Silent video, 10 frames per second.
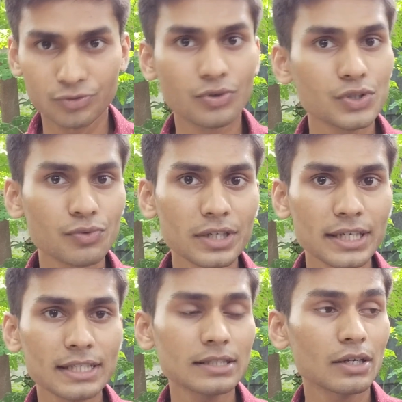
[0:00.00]
First one
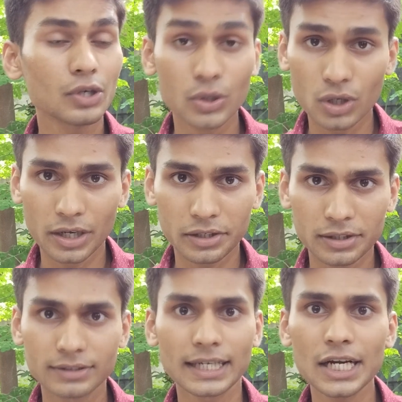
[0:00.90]
is good luck.
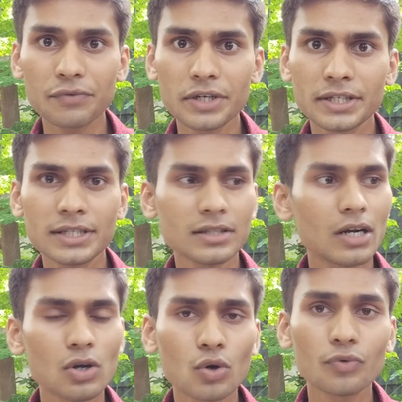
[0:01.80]
Second one is
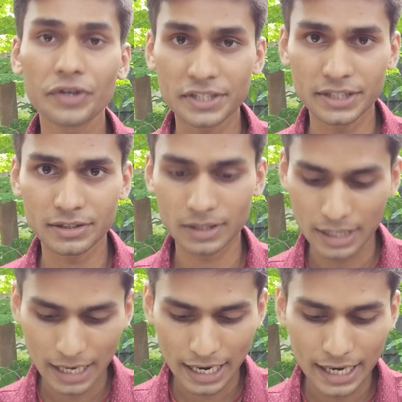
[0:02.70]
a lot of riches.
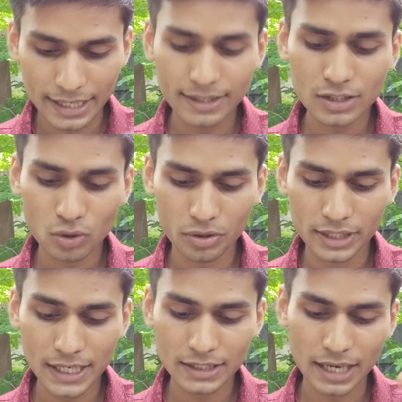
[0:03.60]
And in this
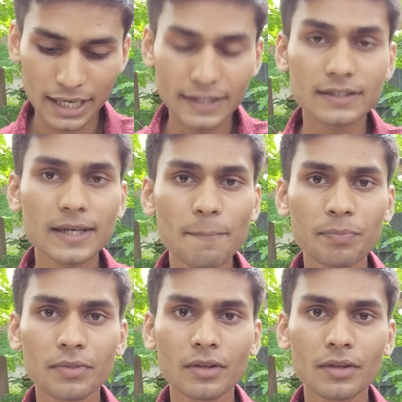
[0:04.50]
context, I can say